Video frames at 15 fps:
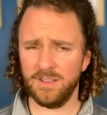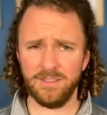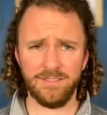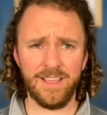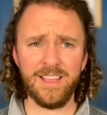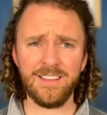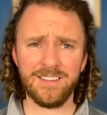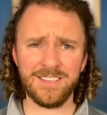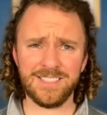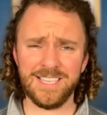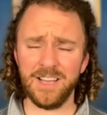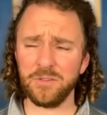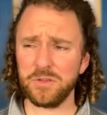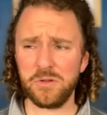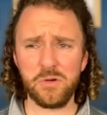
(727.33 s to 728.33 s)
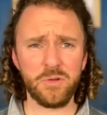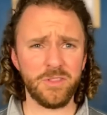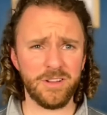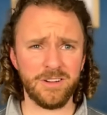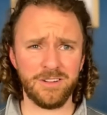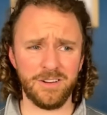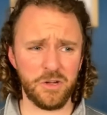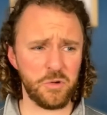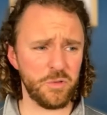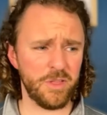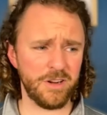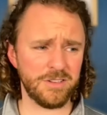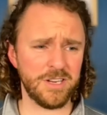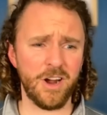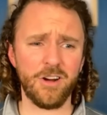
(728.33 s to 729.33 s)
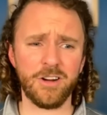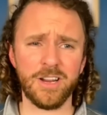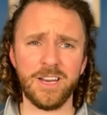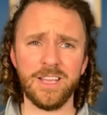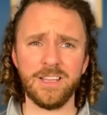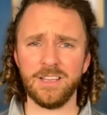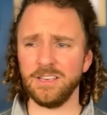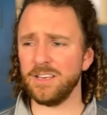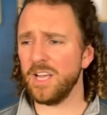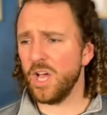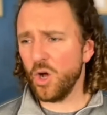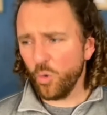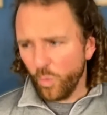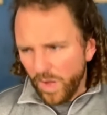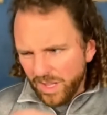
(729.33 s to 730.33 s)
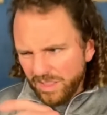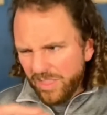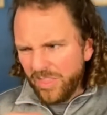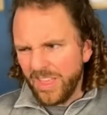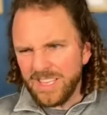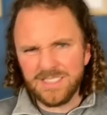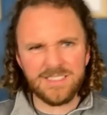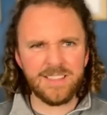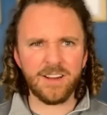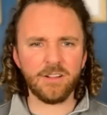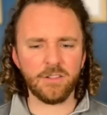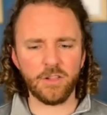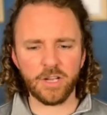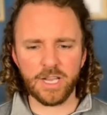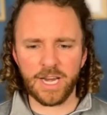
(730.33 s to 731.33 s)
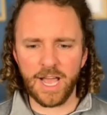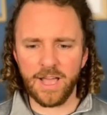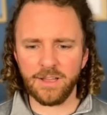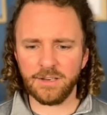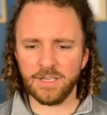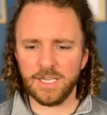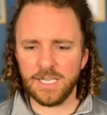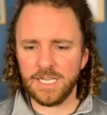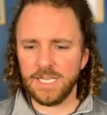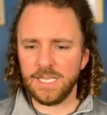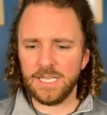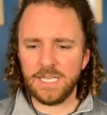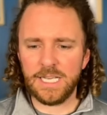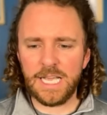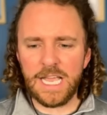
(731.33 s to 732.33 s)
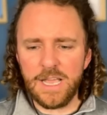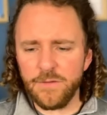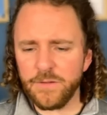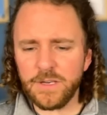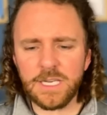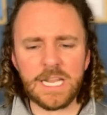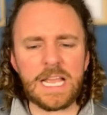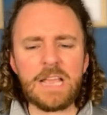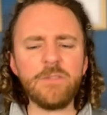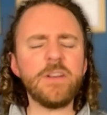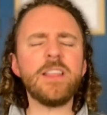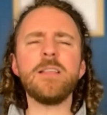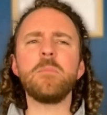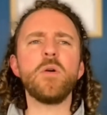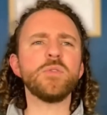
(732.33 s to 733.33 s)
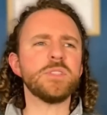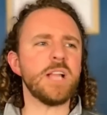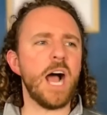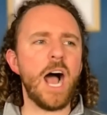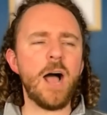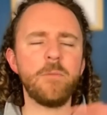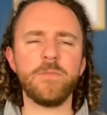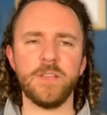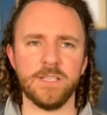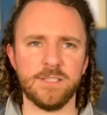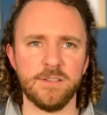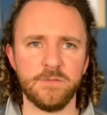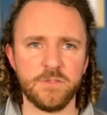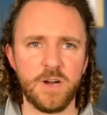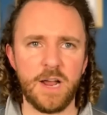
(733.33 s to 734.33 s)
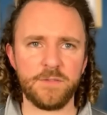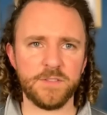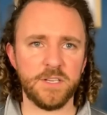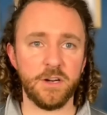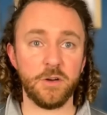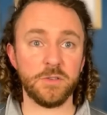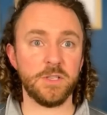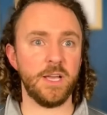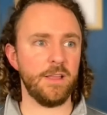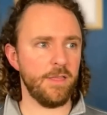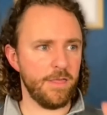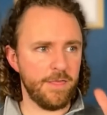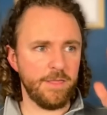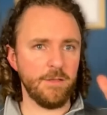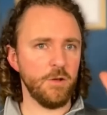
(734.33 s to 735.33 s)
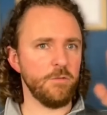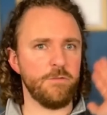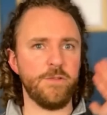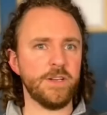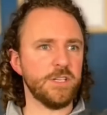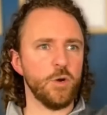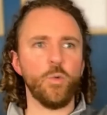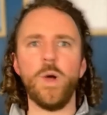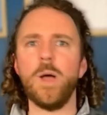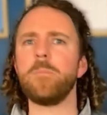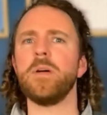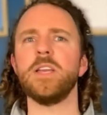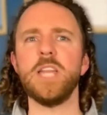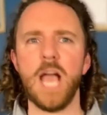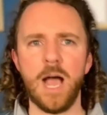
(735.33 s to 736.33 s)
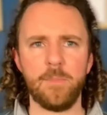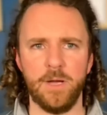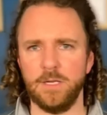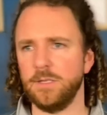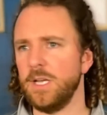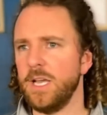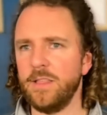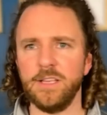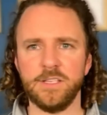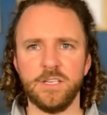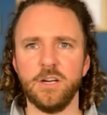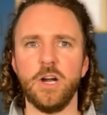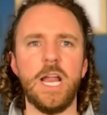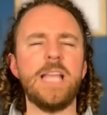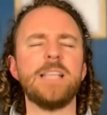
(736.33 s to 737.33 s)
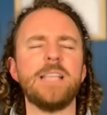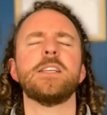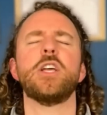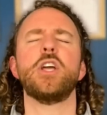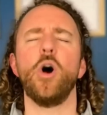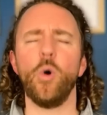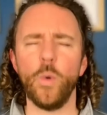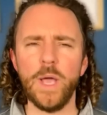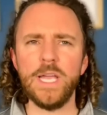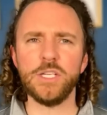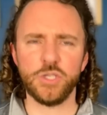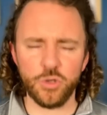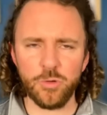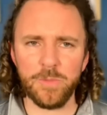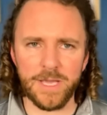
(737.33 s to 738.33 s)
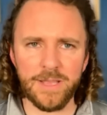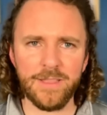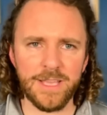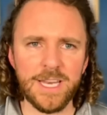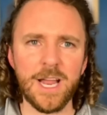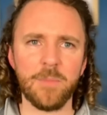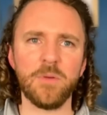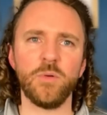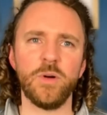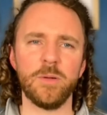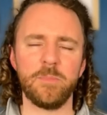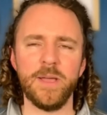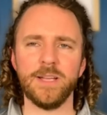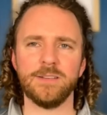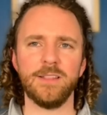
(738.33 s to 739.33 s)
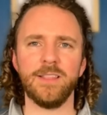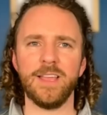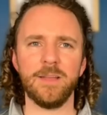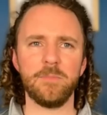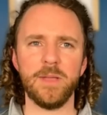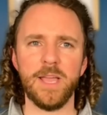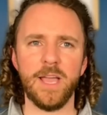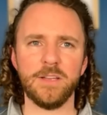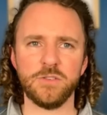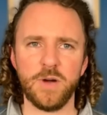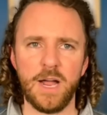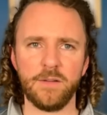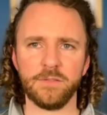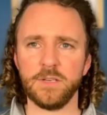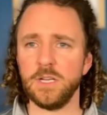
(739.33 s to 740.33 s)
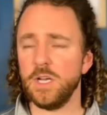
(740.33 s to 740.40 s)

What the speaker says: They ain't going to tell you who they're targeting and what things they're looking at. Even in the most obvious of draft scenarios, like Victor Wembanyama this year is going to be the number one picked in the NBA draft.